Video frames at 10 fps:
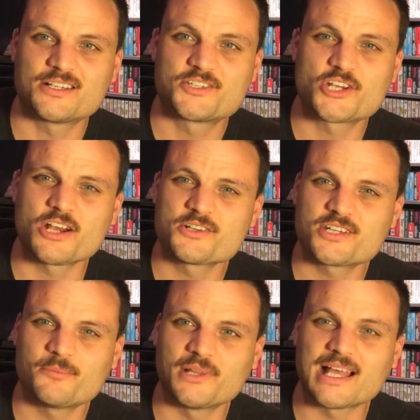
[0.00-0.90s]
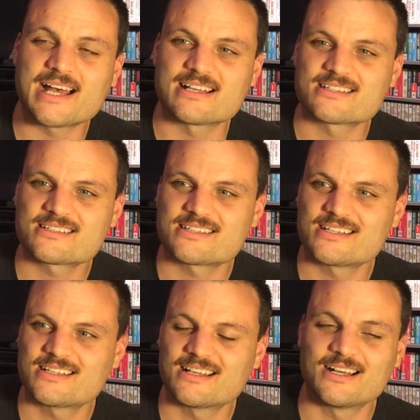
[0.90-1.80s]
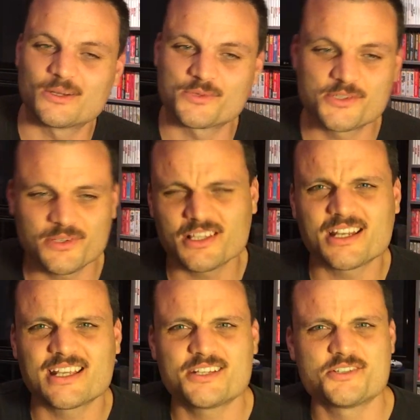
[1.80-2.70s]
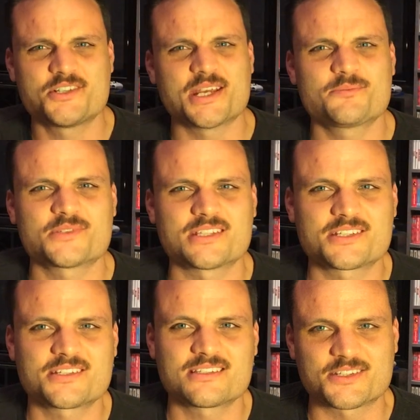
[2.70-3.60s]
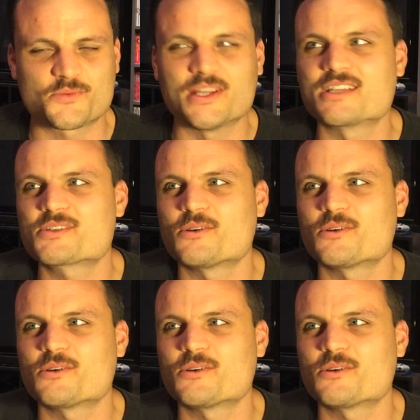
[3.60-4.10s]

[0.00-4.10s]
Charge and Blast. We're doing a lot of hidden gems this week,